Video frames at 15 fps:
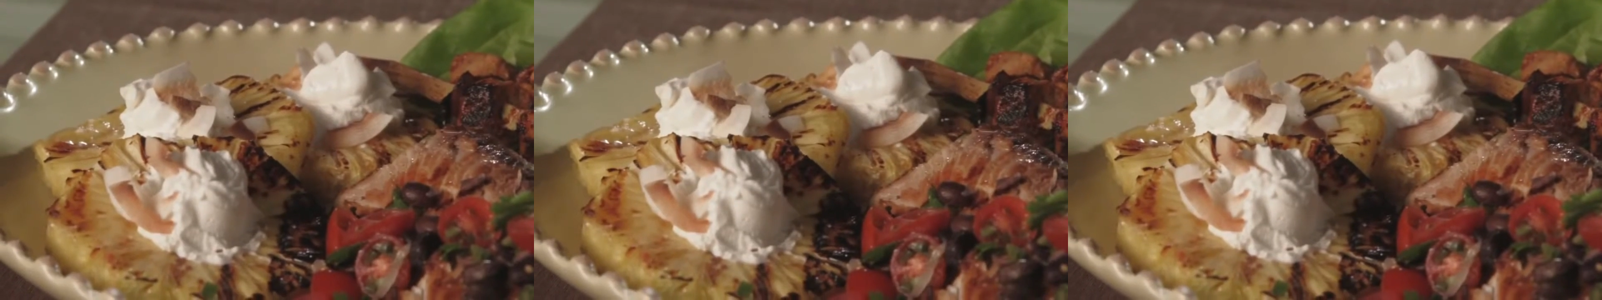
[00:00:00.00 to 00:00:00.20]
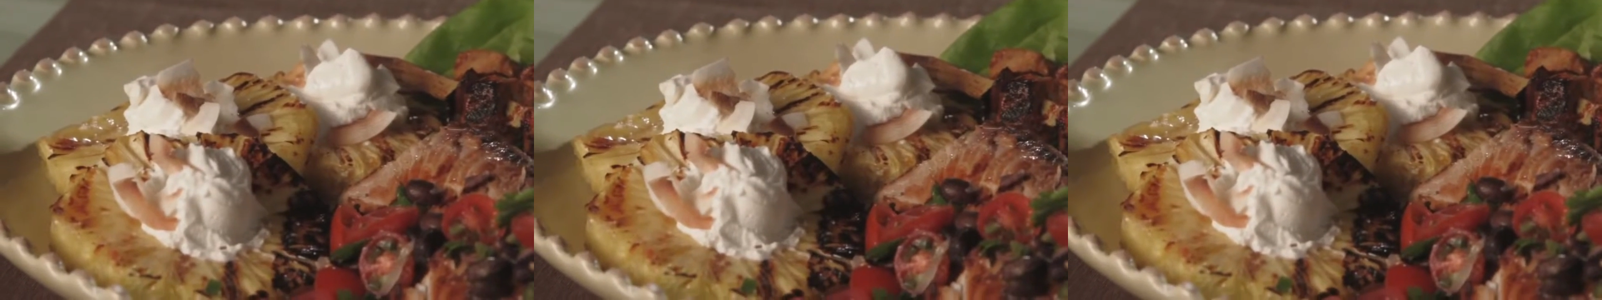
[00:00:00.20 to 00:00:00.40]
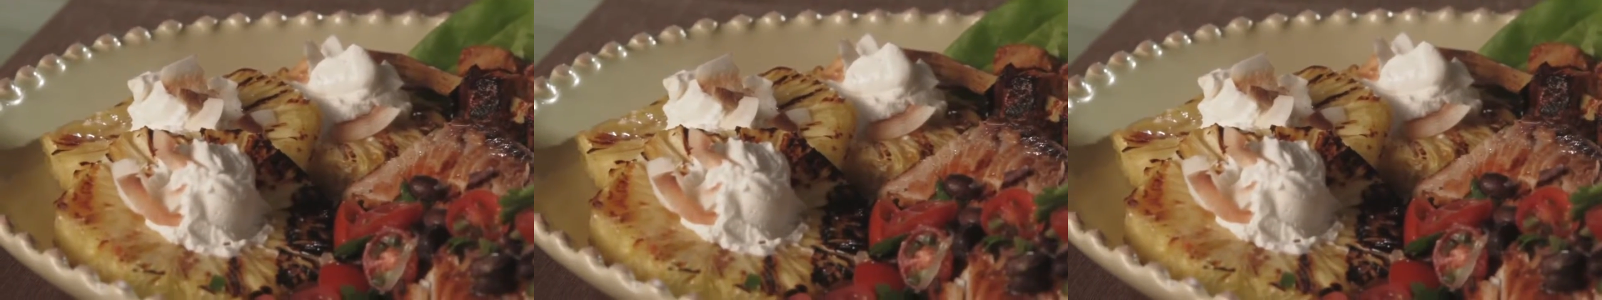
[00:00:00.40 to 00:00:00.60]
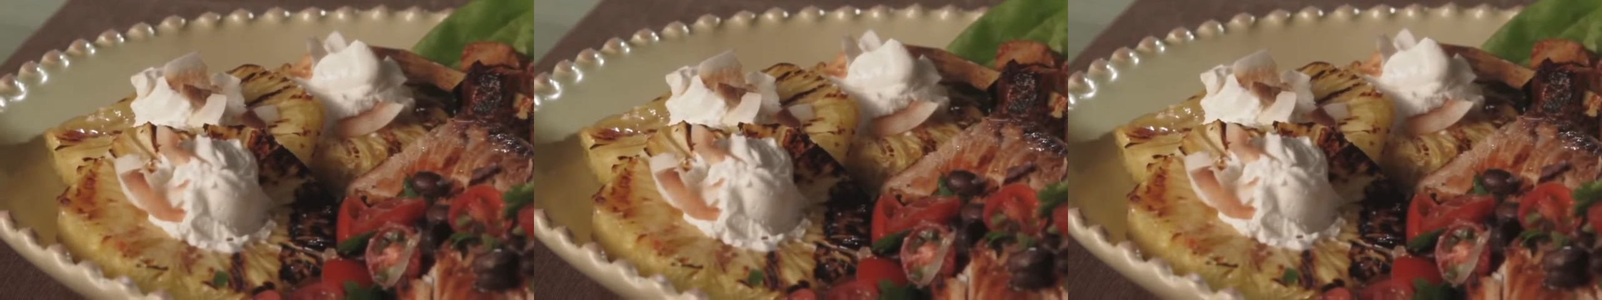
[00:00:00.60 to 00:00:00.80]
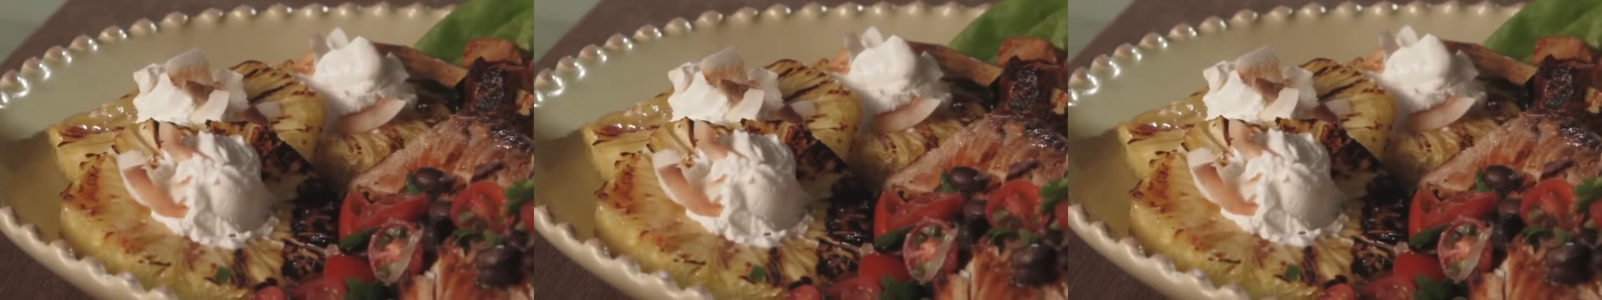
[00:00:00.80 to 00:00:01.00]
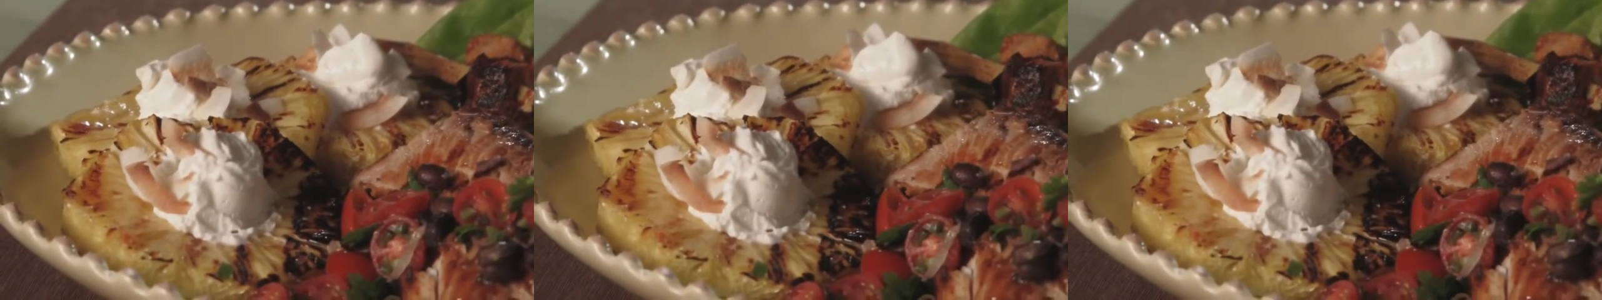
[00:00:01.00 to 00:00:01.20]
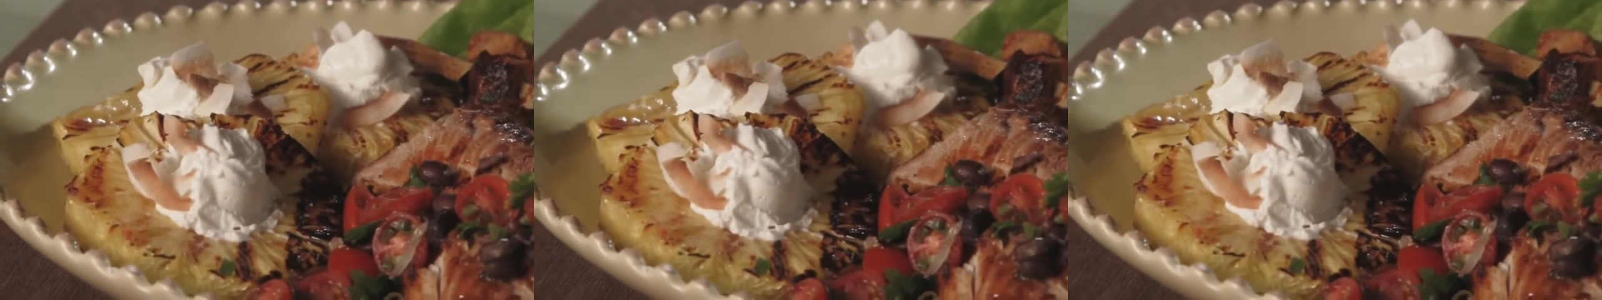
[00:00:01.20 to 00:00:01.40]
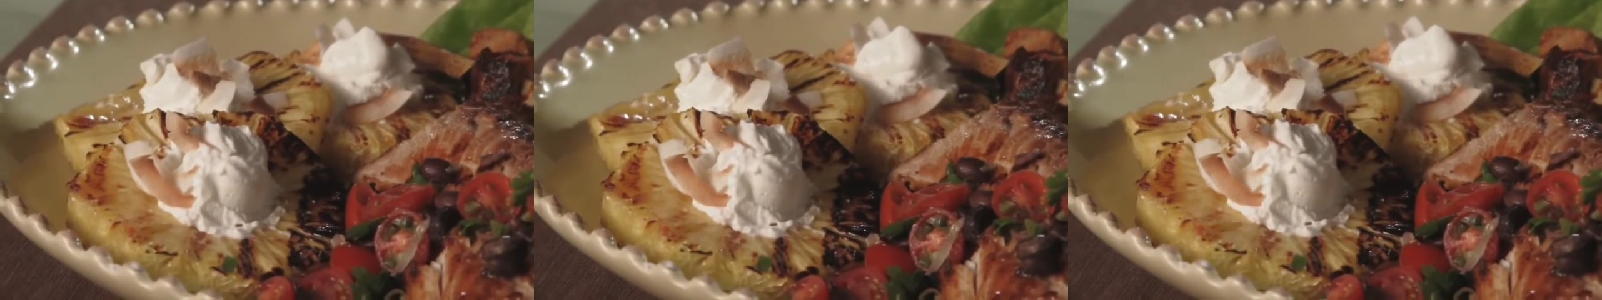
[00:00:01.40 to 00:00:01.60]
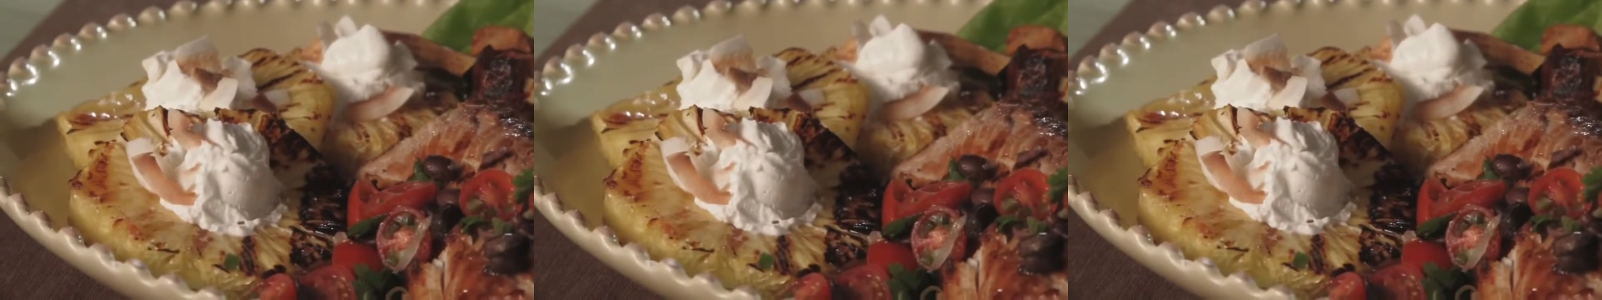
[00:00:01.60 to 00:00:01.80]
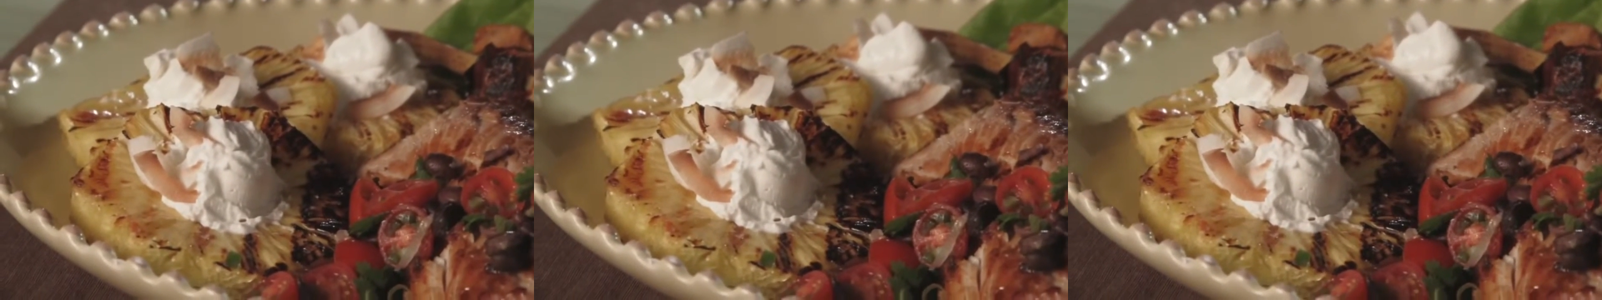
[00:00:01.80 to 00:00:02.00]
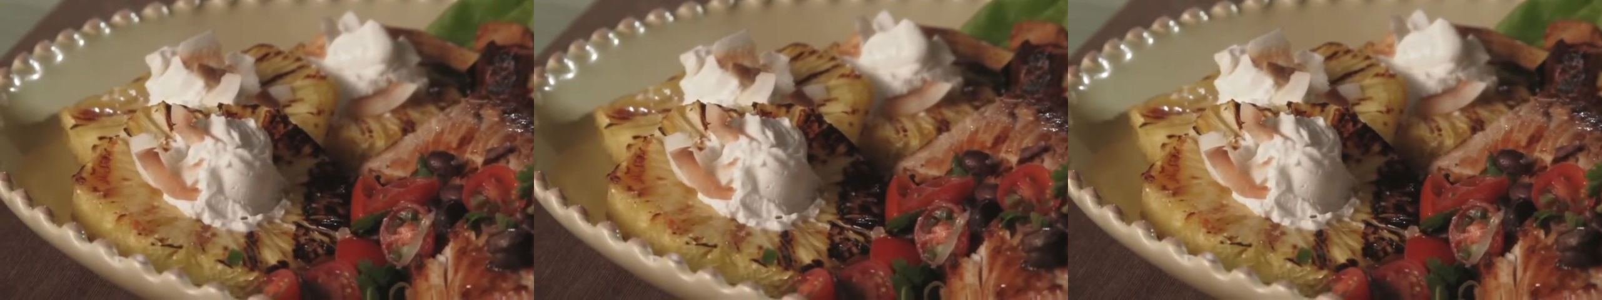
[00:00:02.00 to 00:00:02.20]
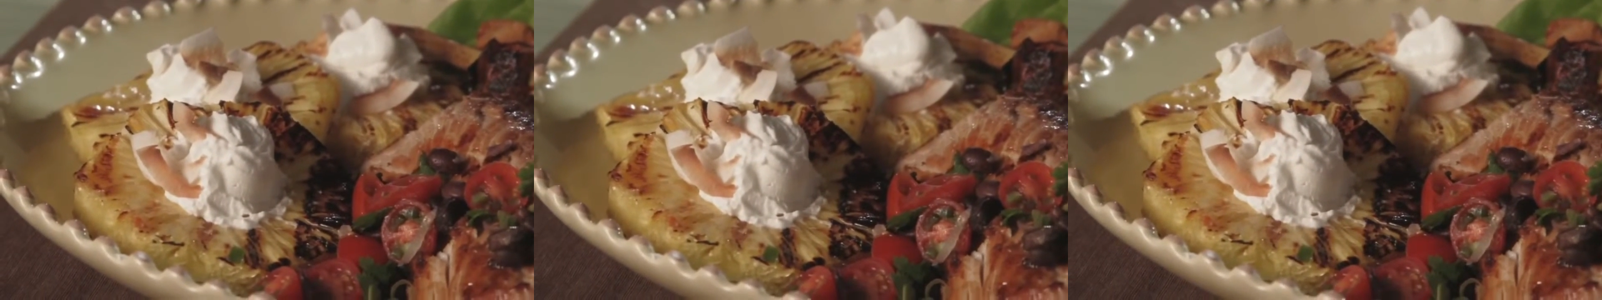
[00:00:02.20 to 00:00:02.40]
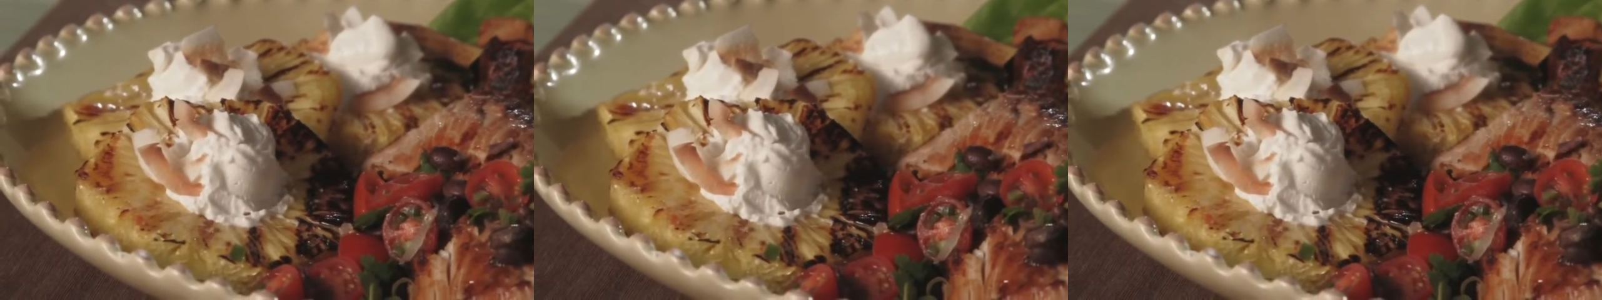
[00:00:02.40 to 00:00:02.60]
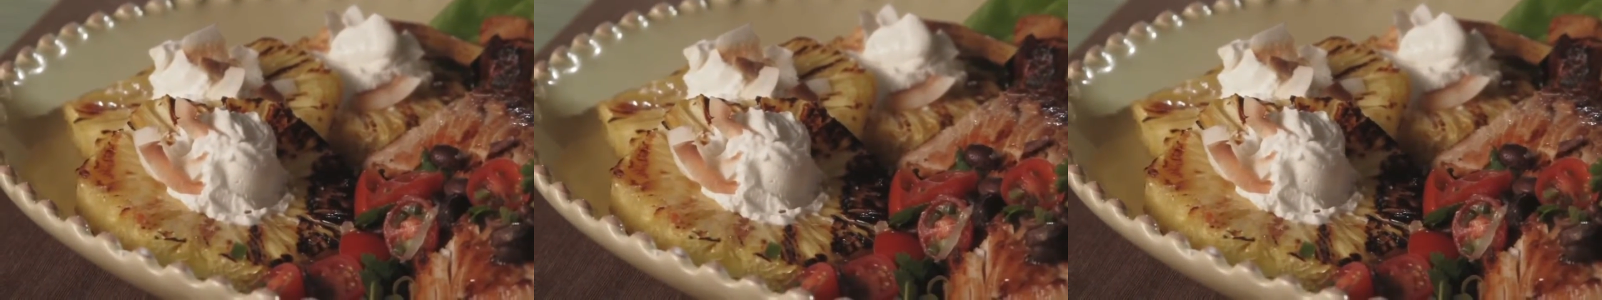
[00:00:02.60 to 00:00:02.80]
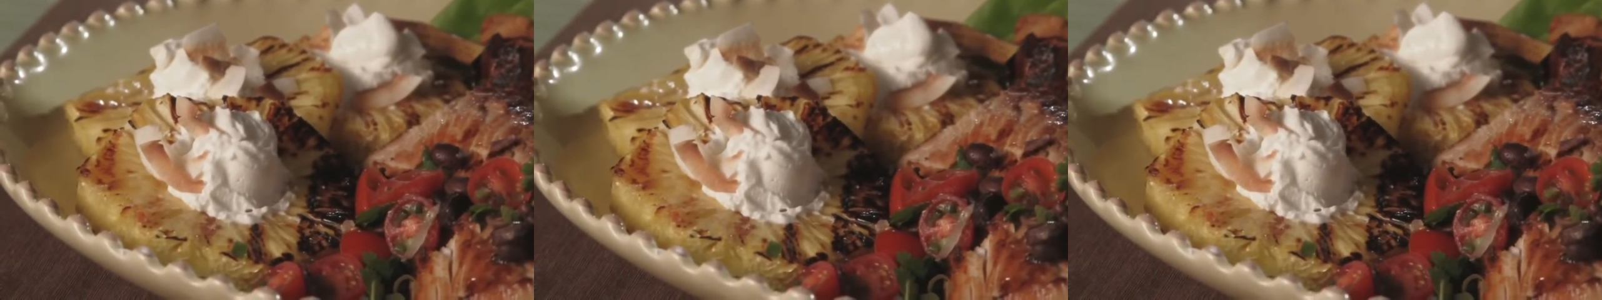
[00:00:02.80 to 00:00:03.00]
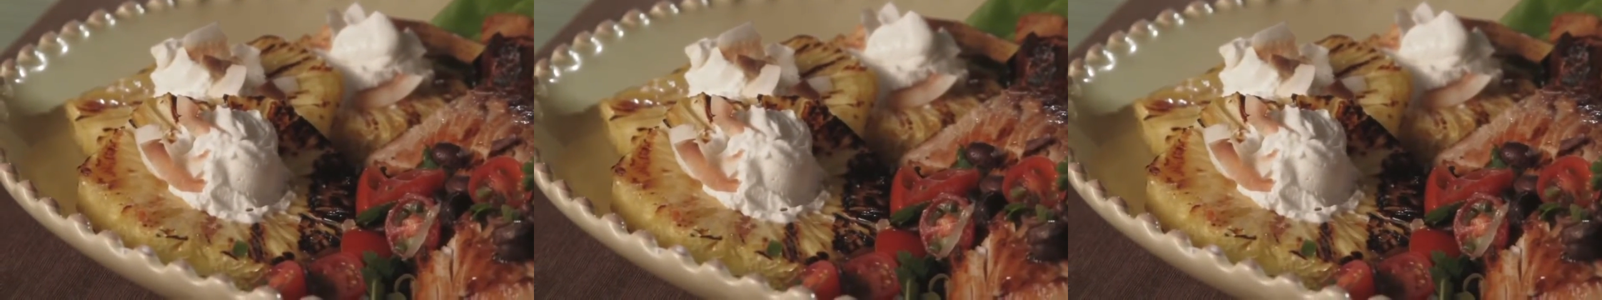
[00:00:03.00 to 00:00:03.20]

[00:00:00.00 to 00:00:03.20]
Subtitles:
(no speaker visible)